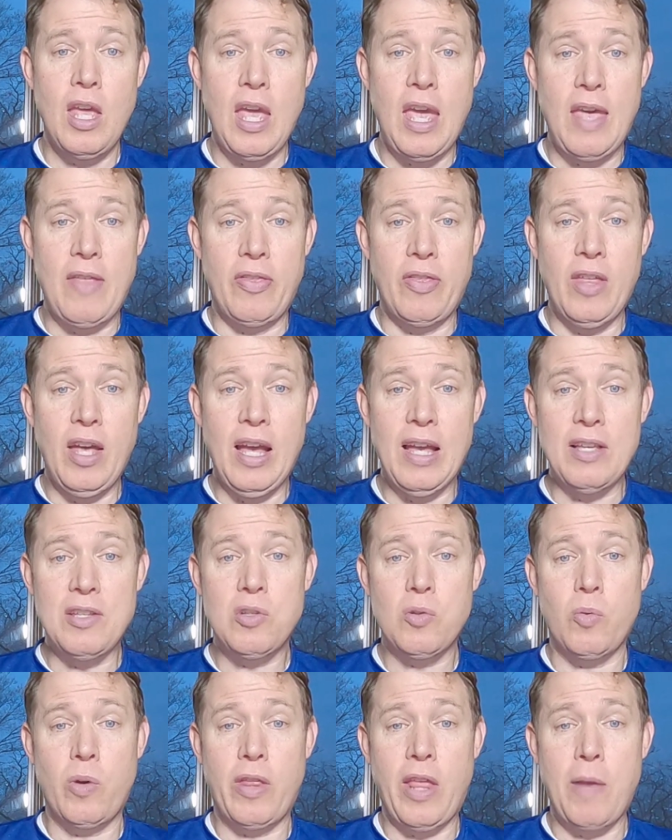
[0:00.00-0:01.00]
And
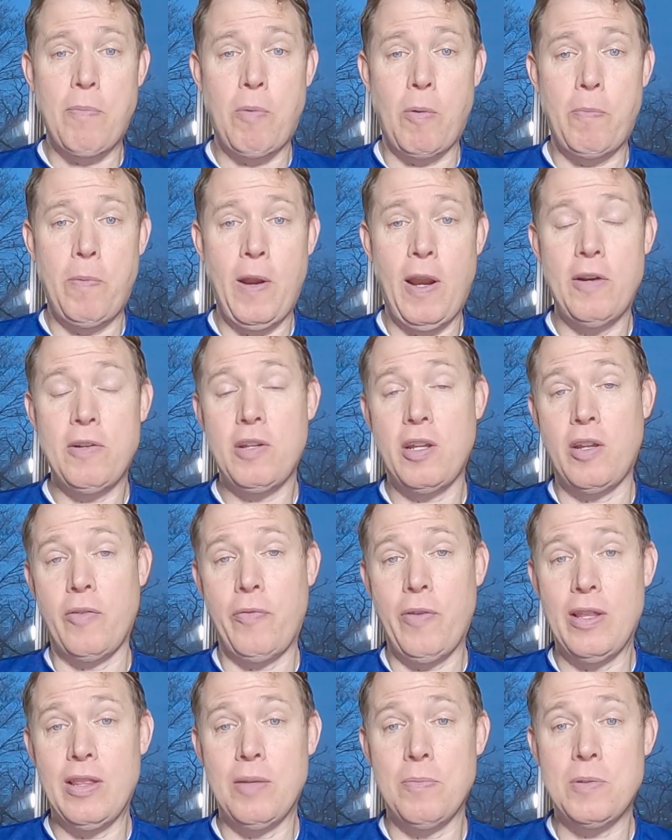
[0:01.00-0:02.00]
thus were they prepared to
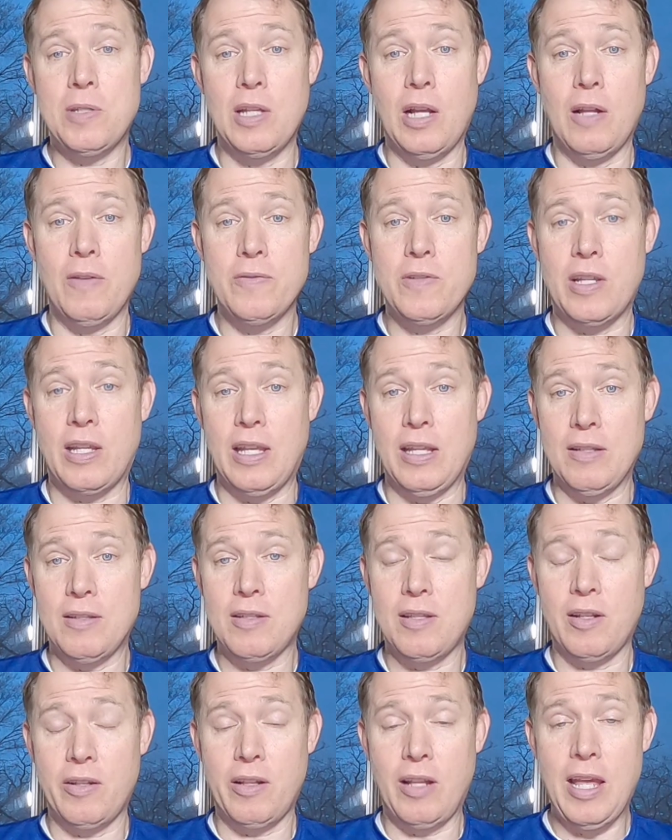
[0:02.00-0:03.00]
defend themselves
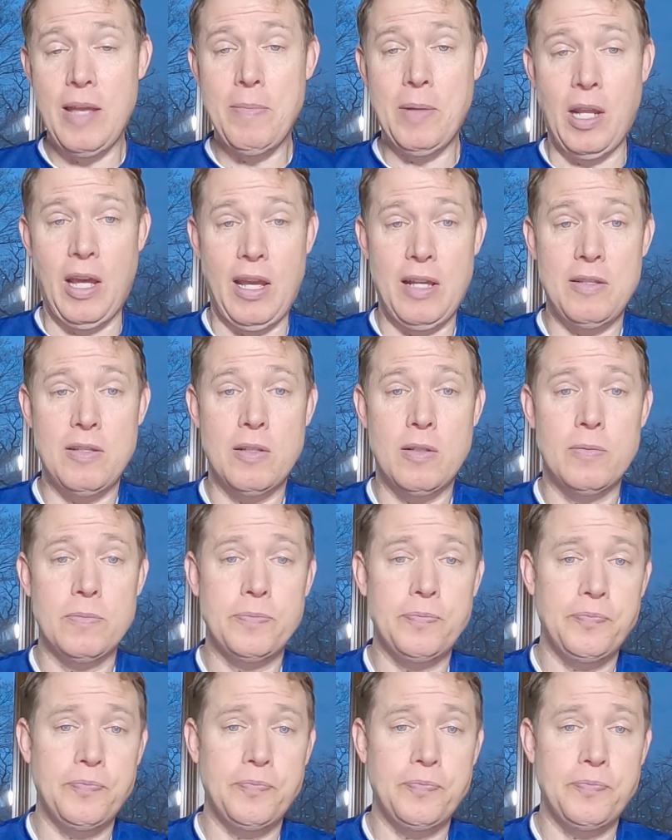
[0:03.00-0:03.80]
against the Lamanites.